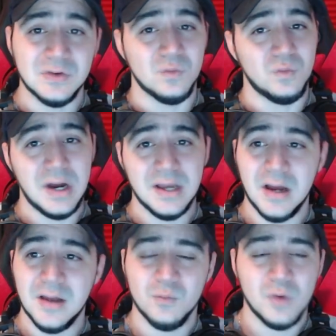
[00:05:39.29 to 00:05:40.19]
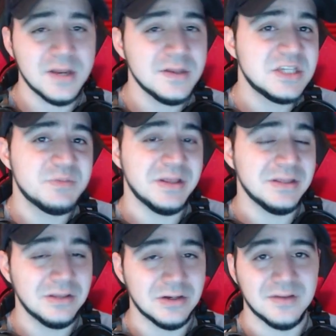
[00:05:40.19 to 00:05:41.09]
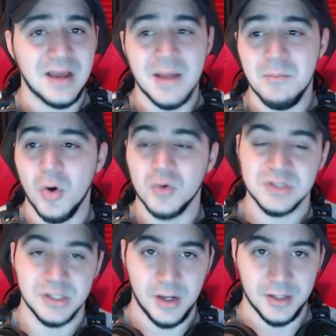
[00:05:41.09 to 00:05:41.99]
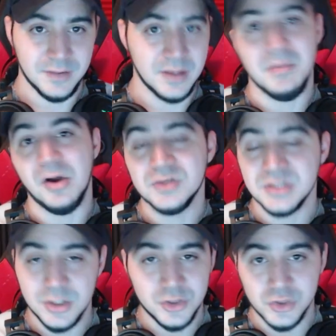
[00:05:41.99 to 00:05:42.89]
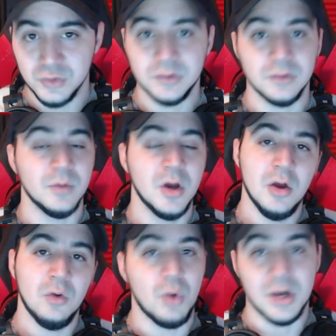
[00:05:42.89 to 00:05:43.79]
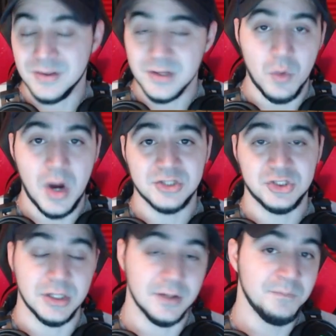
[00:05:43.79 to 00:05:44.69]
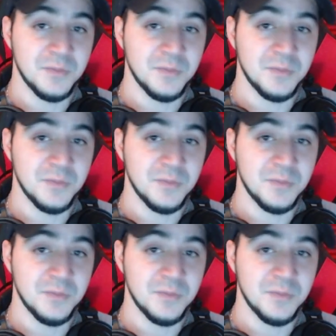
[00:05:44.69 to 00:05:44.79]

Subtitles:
What are they spending their time mostly on? Are they mostly on YouTube? What are they watching?